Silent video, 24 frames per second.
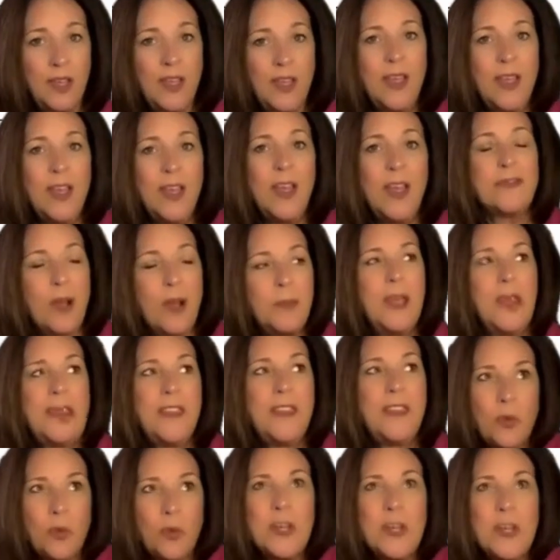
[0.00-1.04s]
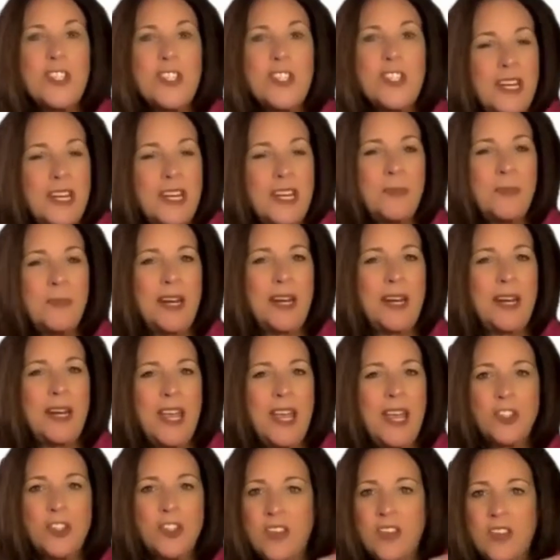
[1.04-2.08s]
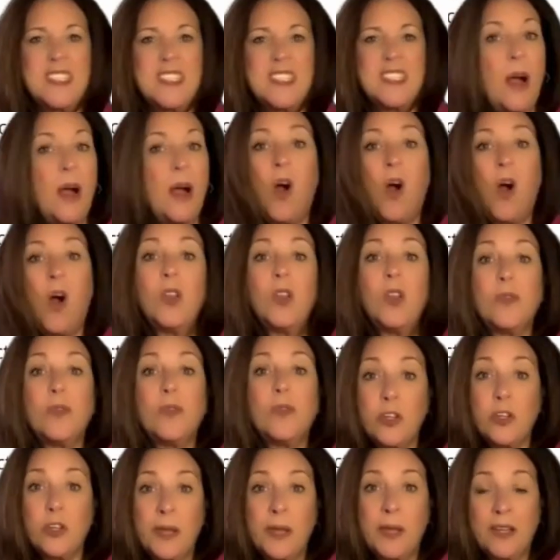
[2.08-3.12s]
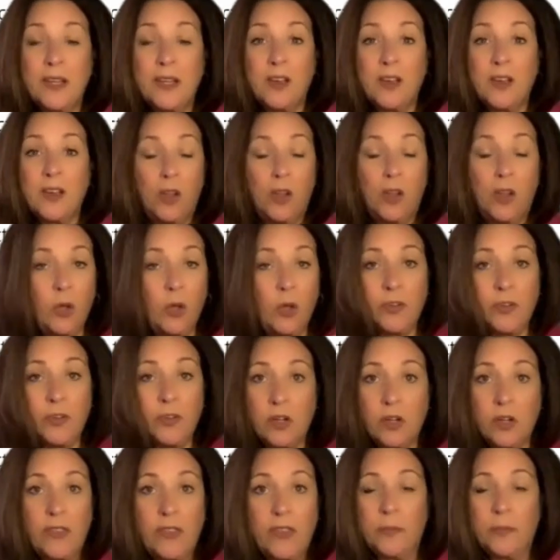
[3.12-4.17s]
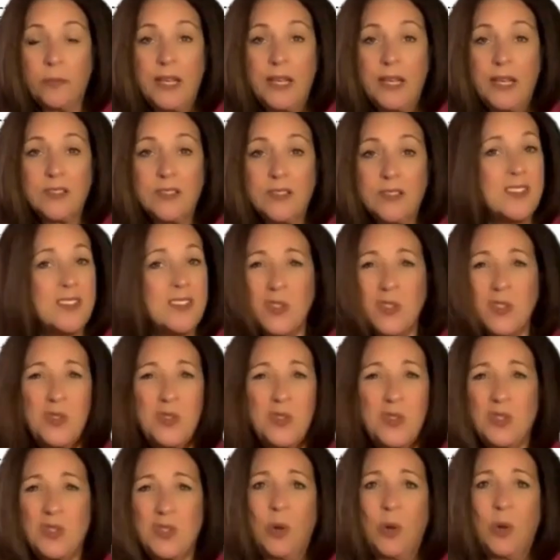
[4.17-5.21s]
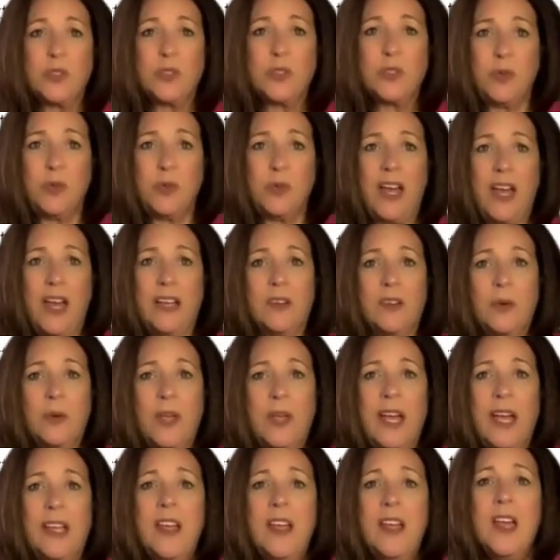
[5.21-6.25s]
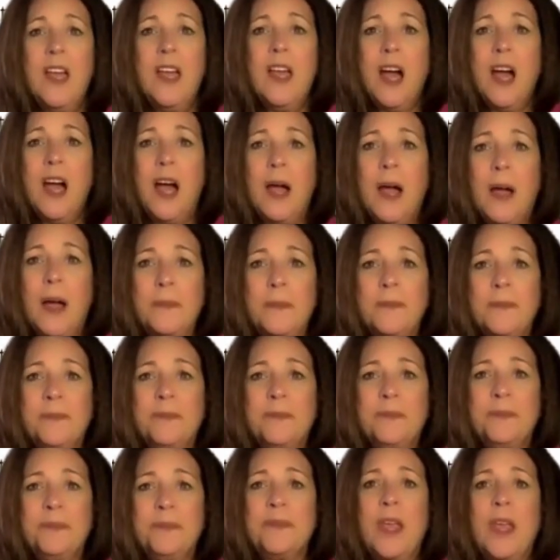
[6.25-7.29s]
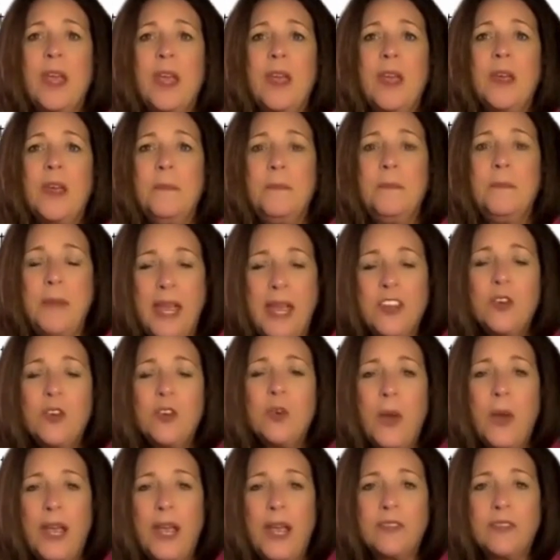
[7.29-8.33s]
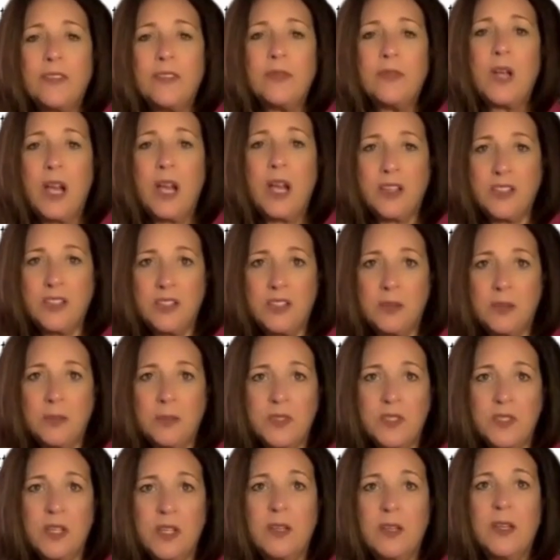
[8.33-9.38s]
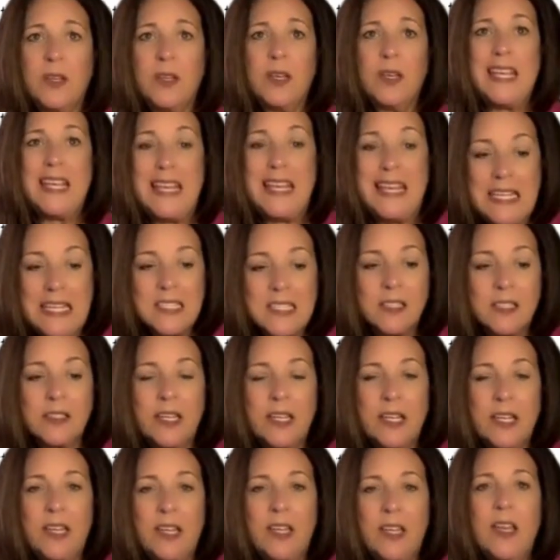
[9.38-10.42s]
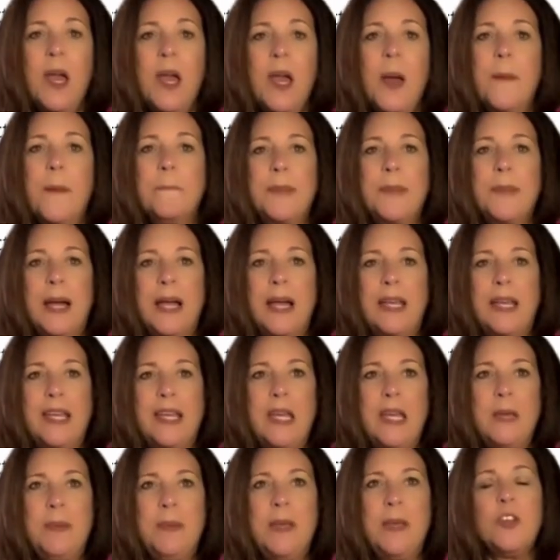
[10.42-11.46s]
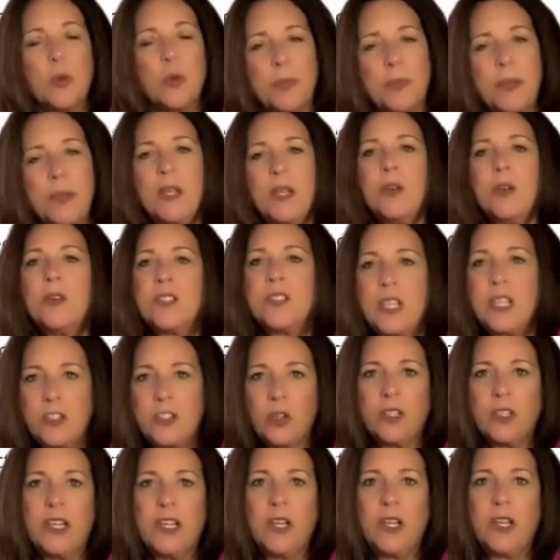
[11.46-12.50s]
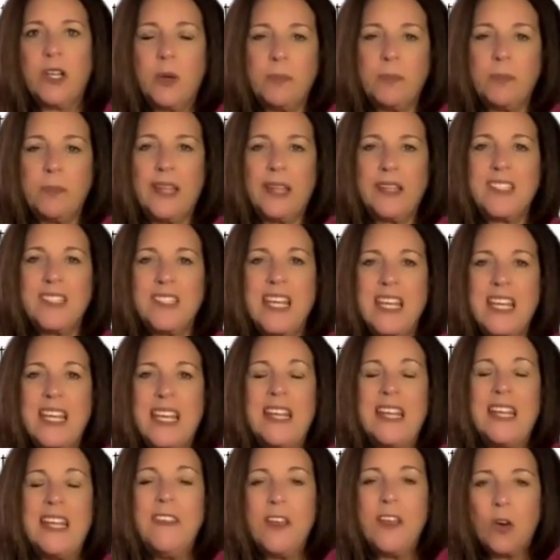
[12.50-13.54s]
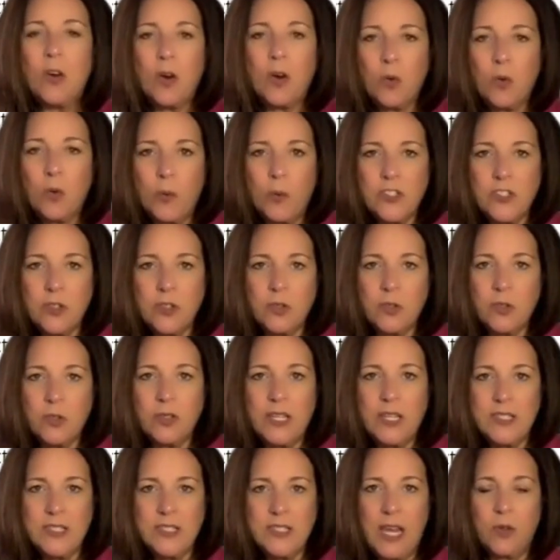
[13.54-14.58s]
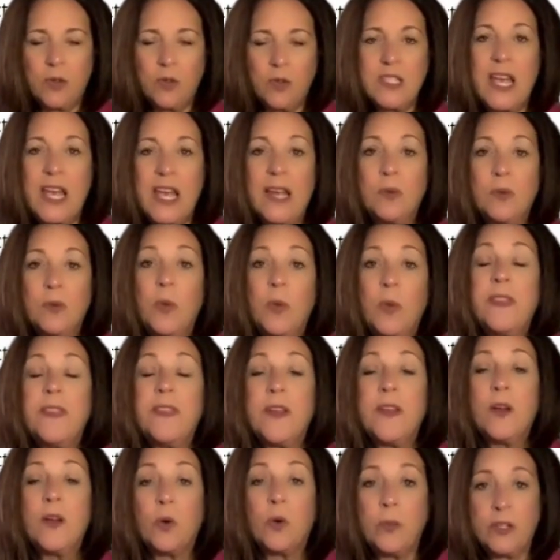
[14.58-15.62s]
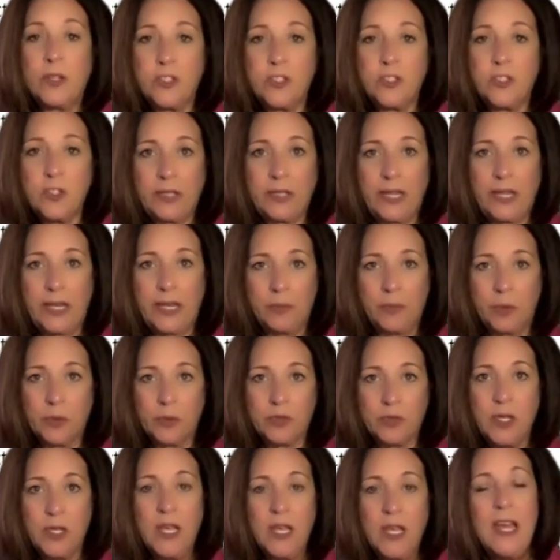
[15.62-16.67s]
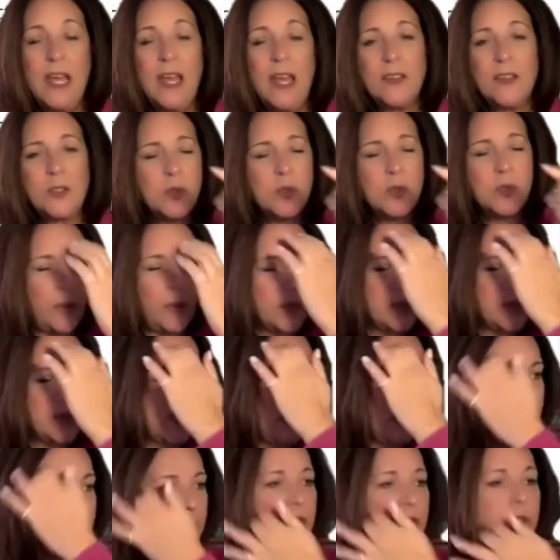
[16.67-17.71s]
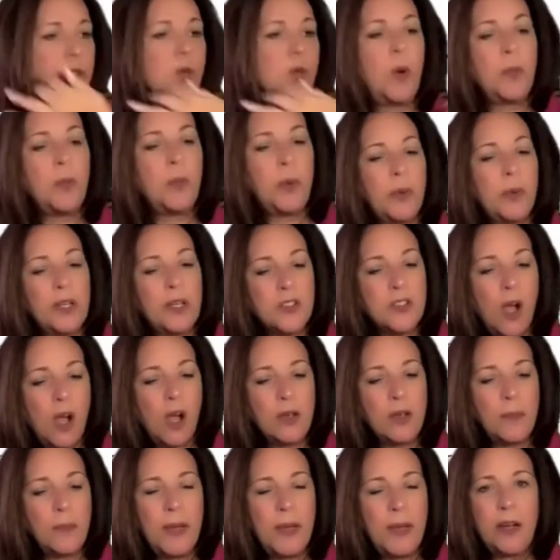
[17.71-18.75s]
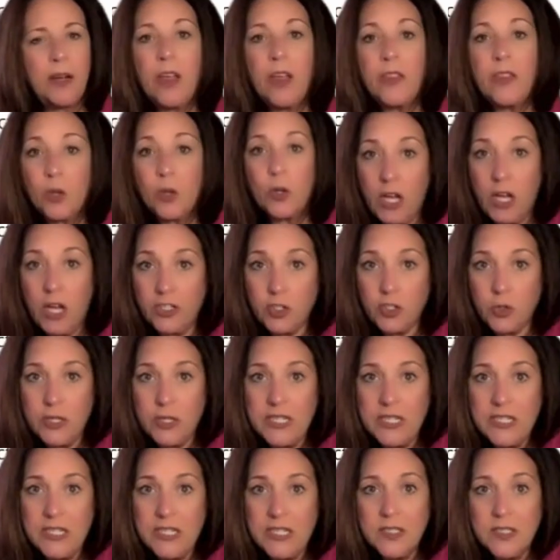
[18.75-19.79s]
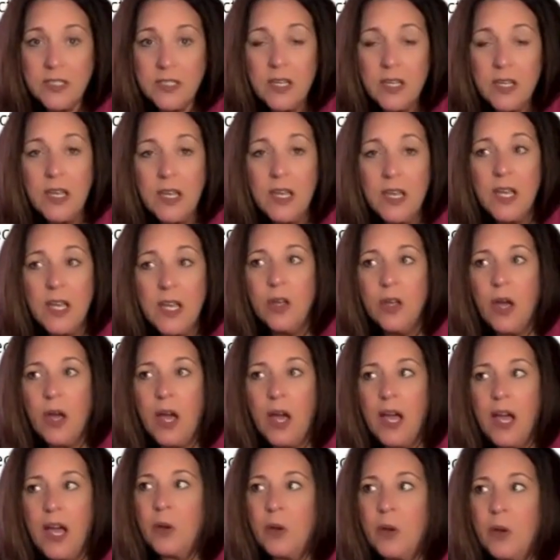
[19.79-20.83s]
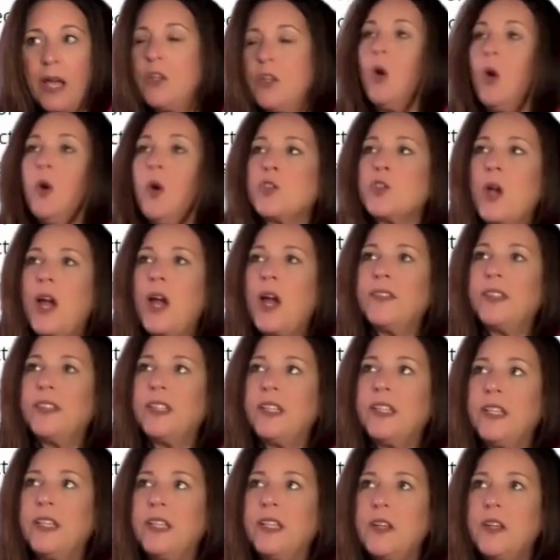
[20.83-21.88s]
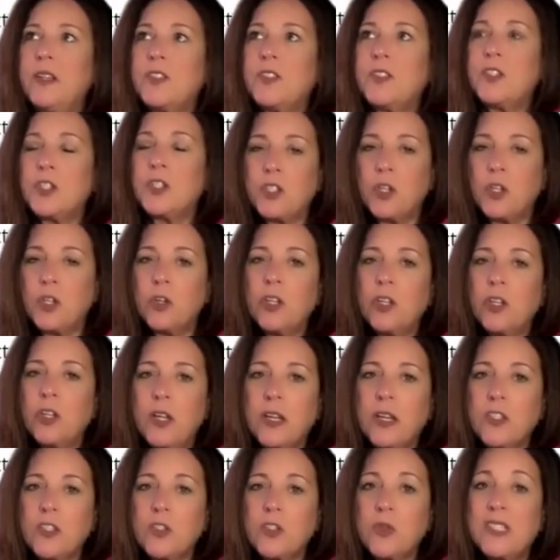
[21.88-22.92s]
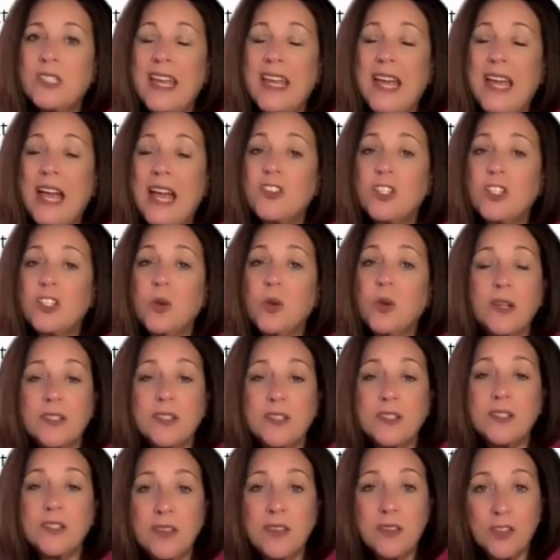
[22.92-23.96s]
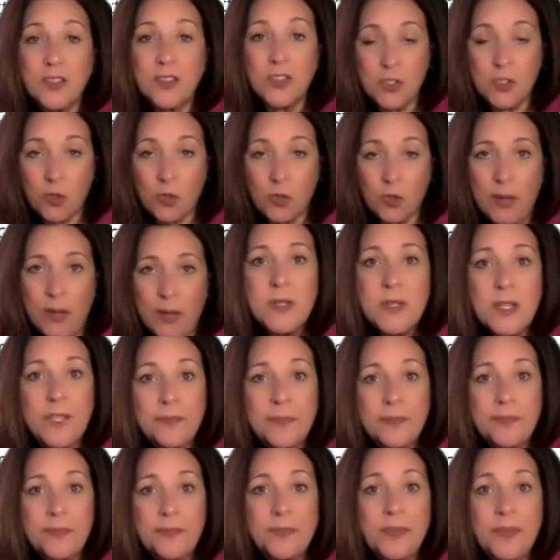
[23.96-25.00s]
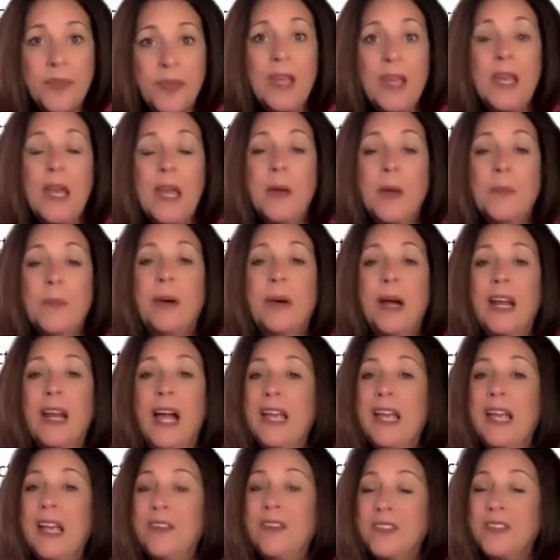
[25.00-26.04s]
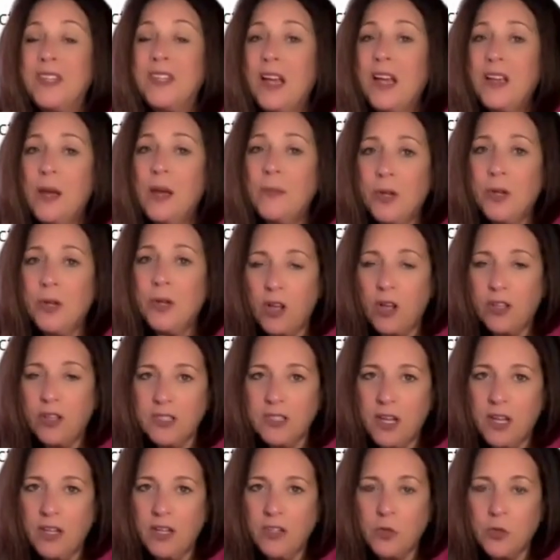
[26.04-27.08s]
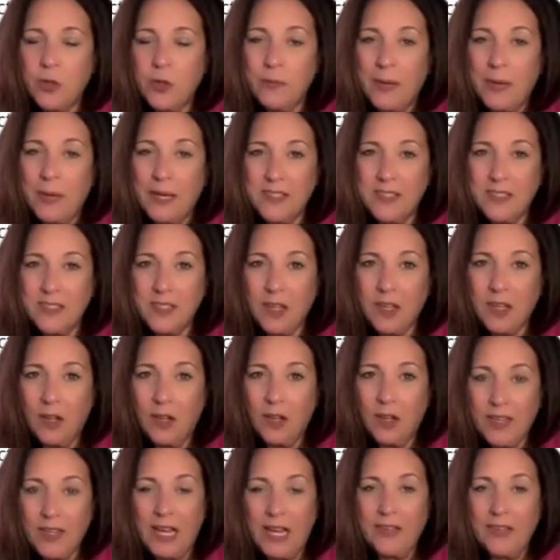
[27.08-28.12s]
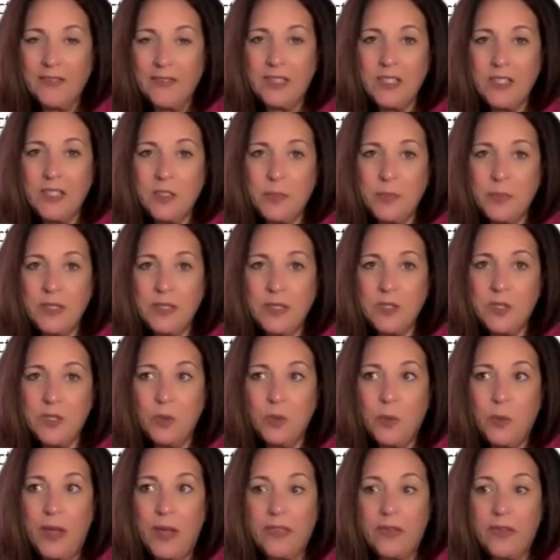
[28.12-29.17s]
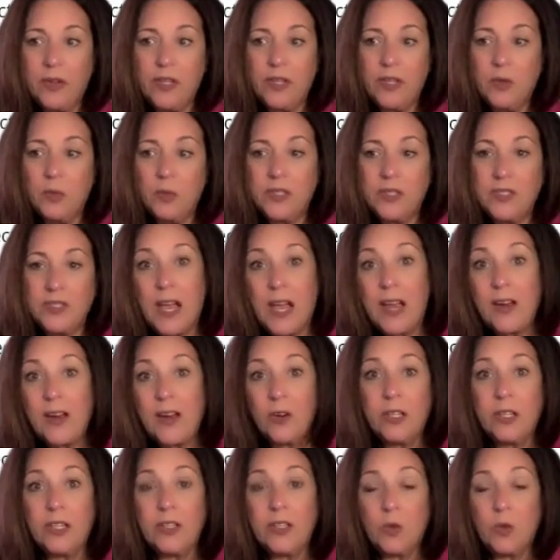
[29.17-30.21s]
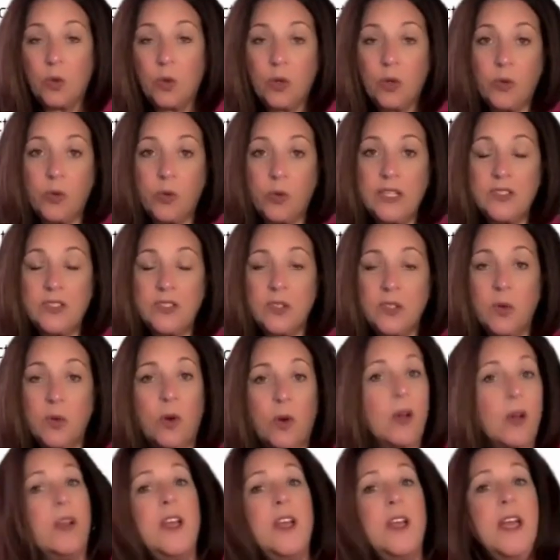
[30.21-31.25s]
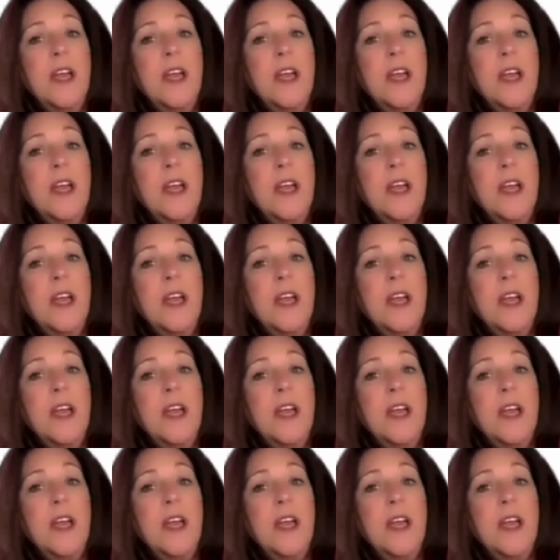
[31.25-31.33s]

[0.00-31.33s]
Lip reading: from the originating medication that's now all over your other meds. So don't do that. Okay. Um, Make your way through customs easily by keeping your pills and your liquid meds in their original containers and with their original labels. This is what I was getting to when we to talk about other countries. I know traveling to certain countries, they actually want to see the script, but I have not come across a country myself that I've at least been to, whether it was Ireland or Greece or